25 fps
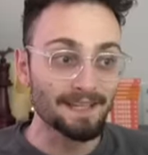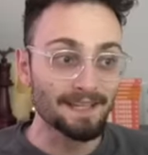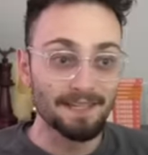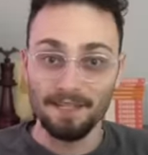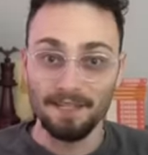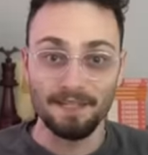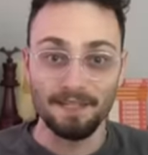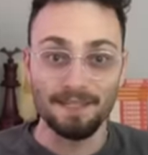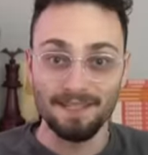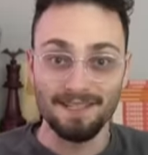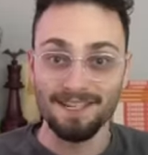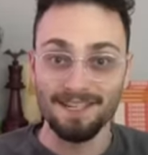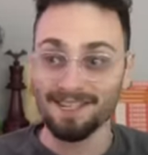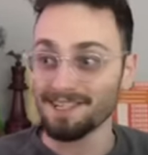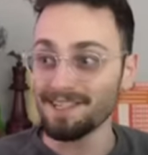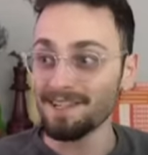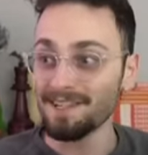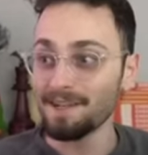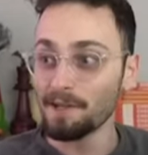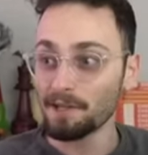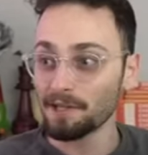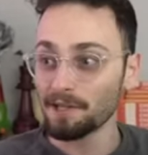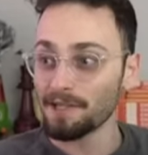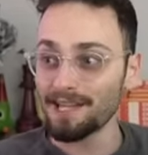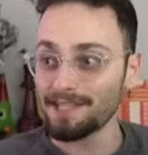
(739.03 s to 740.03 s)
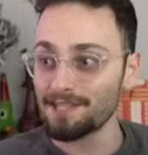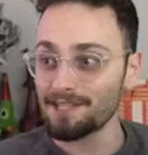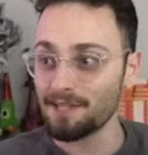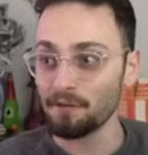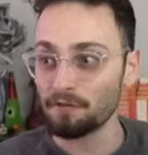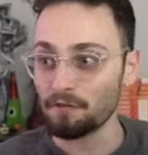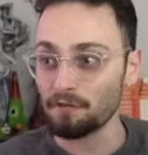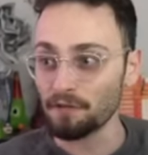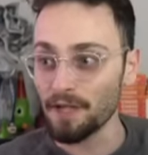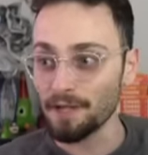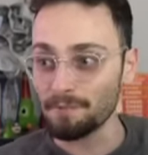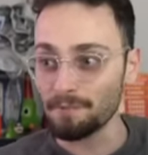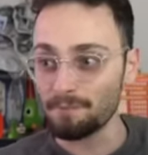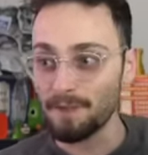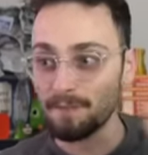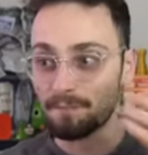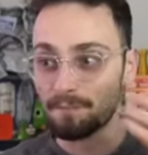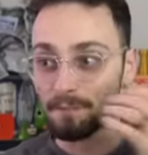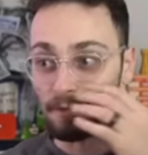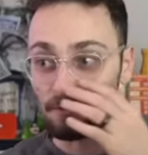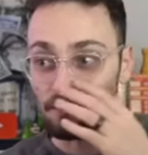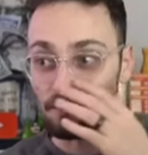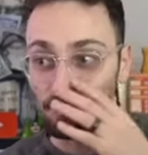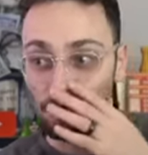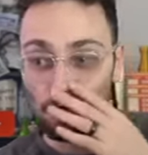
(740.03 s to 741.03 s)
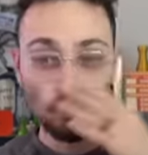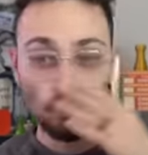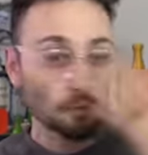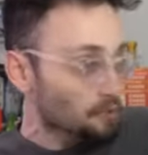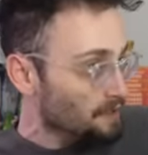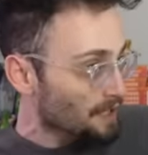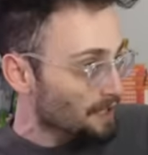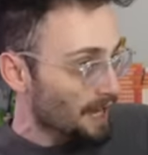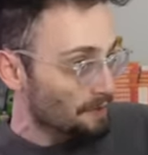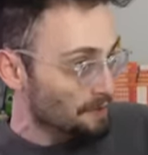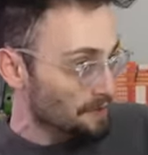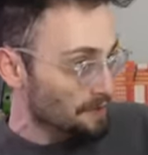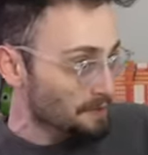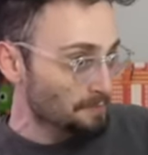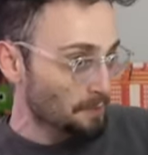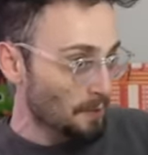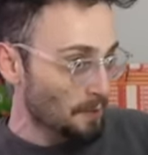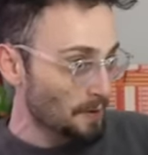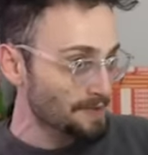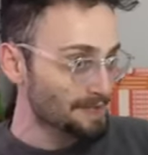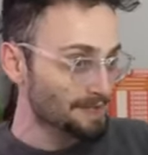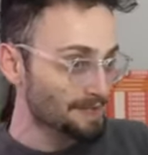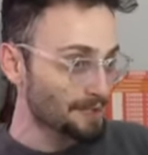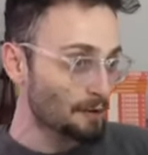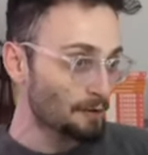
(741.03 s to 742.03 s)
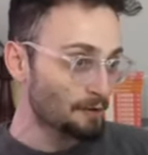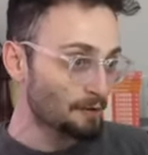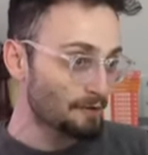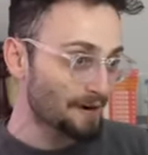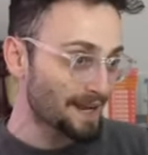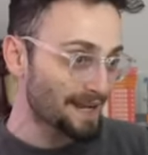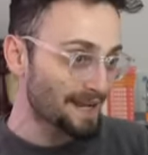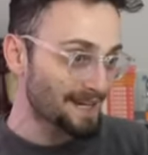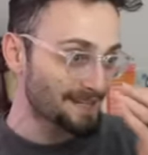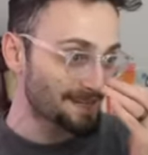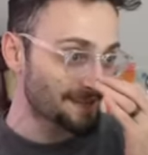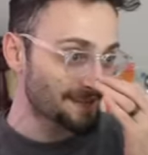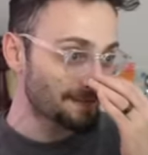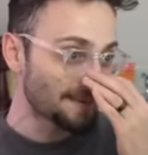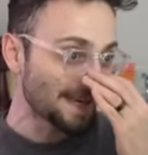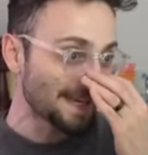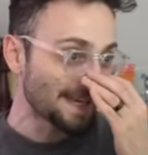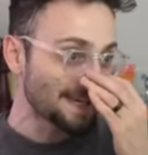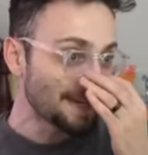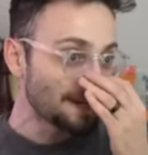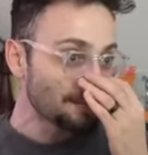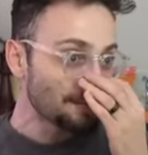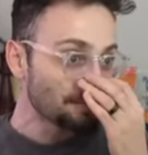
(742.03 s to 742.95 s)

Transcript: This is a lesson for like people 2,000 points lower rated than me.